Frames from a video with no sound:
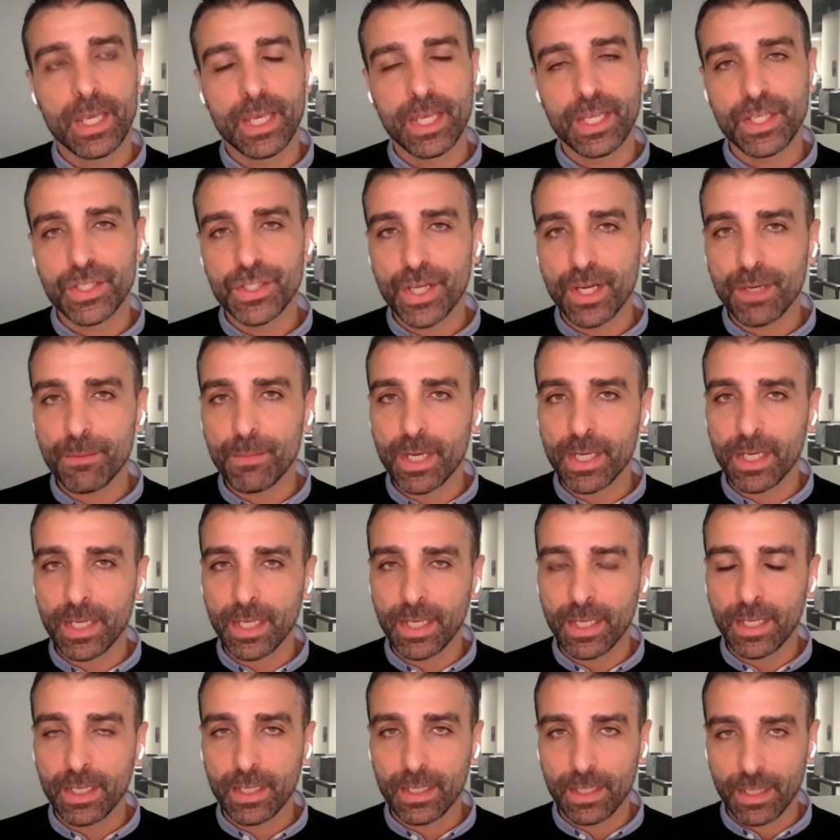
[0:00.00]
In
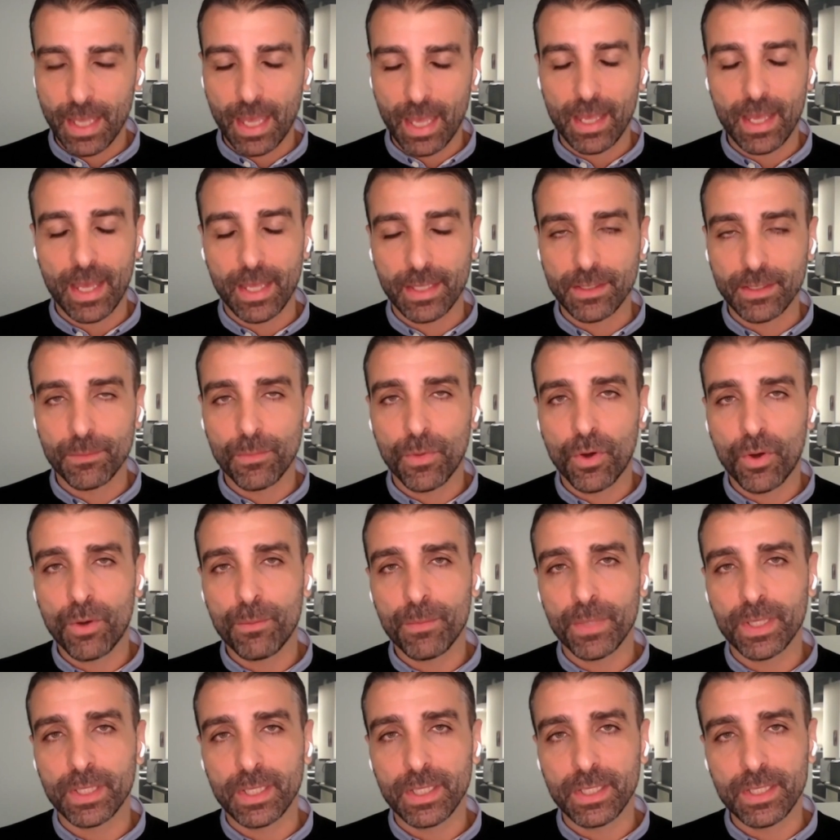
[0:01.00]
Germany, at the
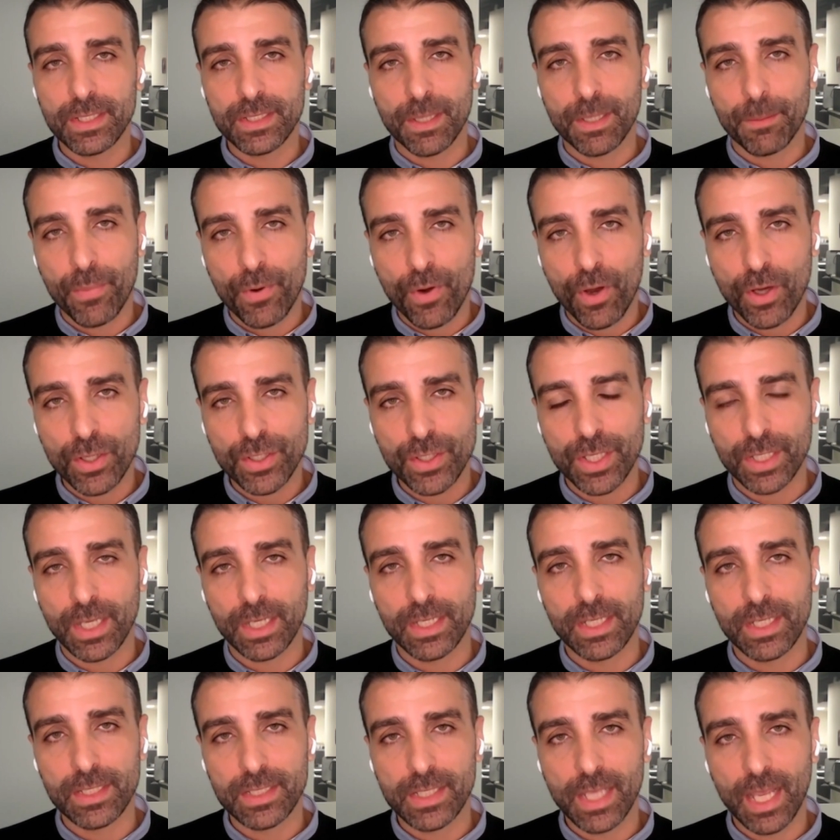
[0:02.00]
moment, there is a project
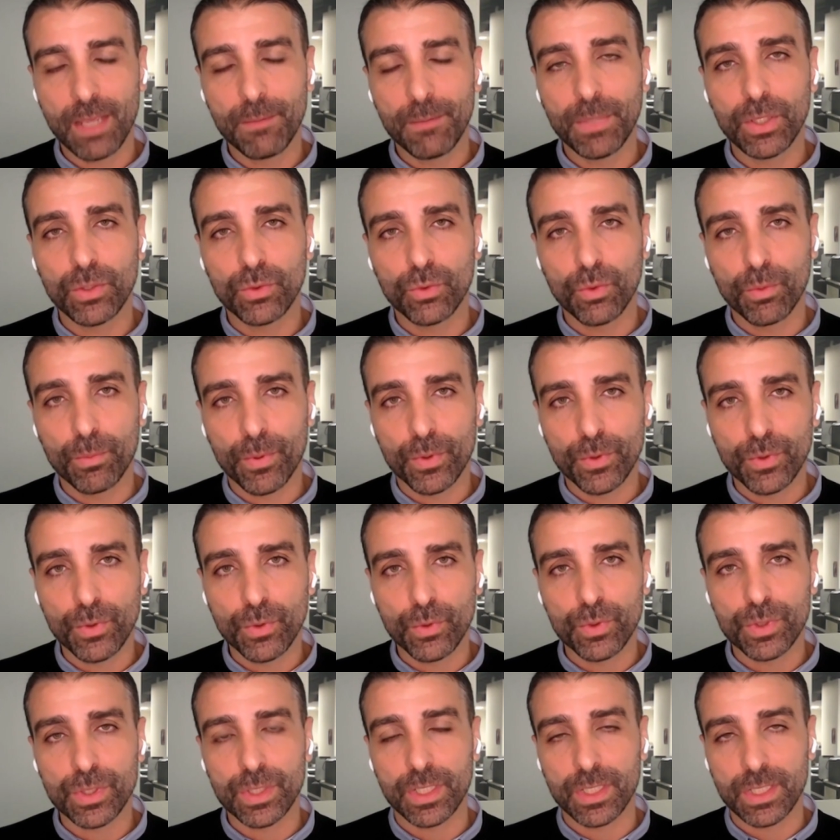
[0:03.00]
that is aiming to
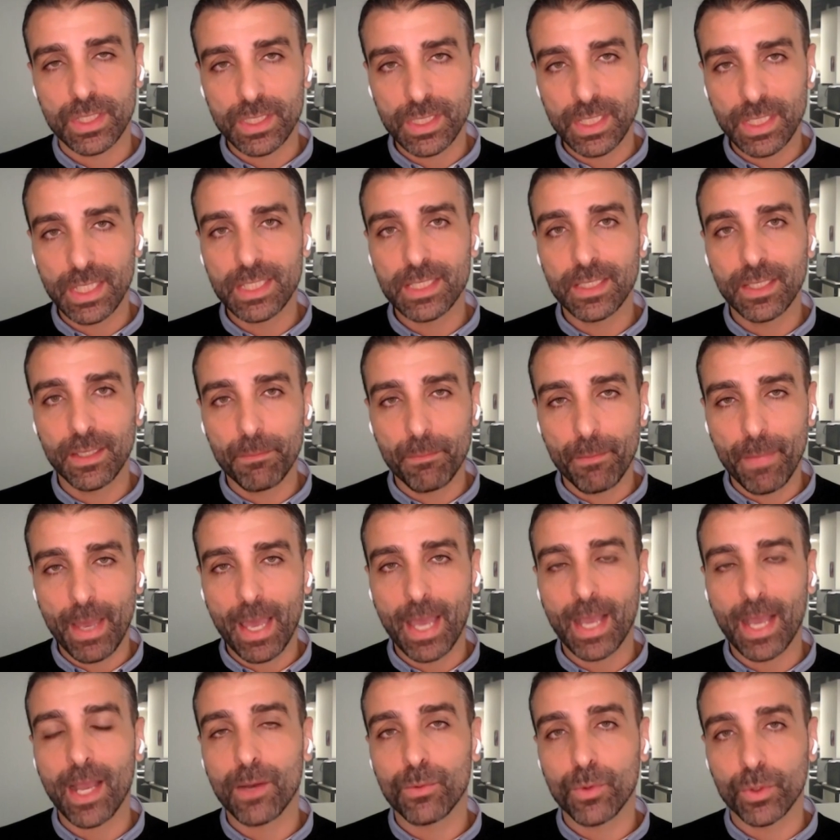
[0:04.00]
produce a 60
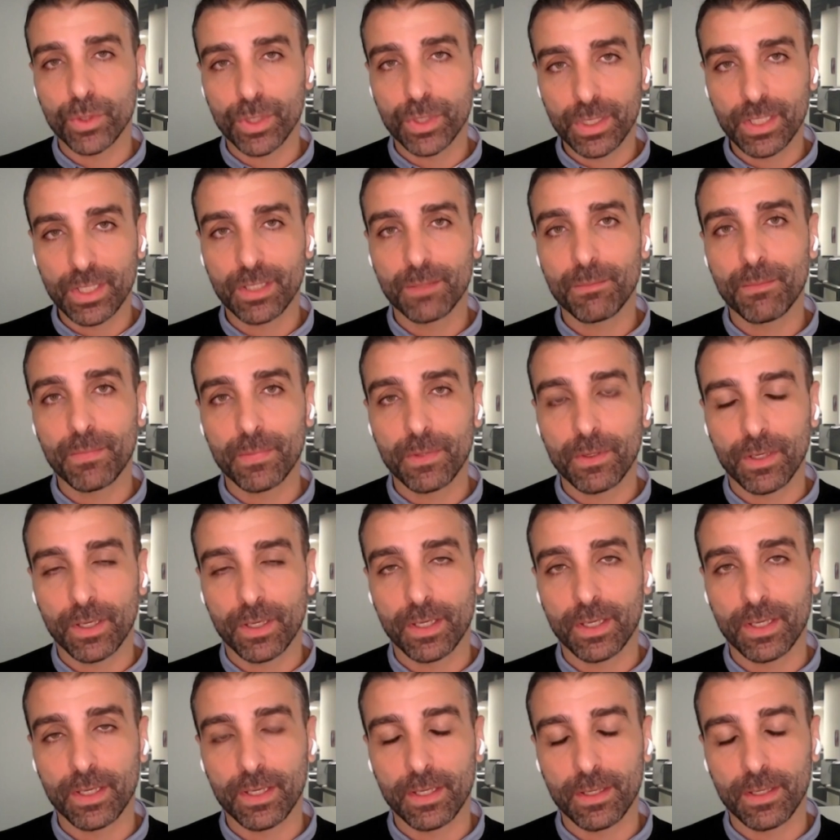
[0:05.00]
megawatt term,
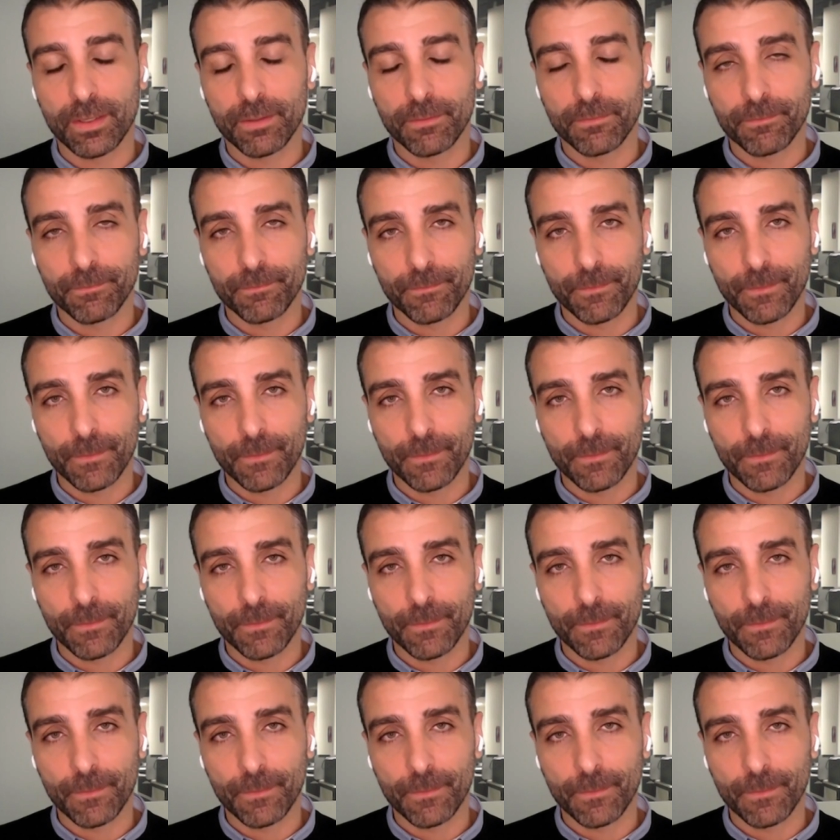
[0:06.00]
uh,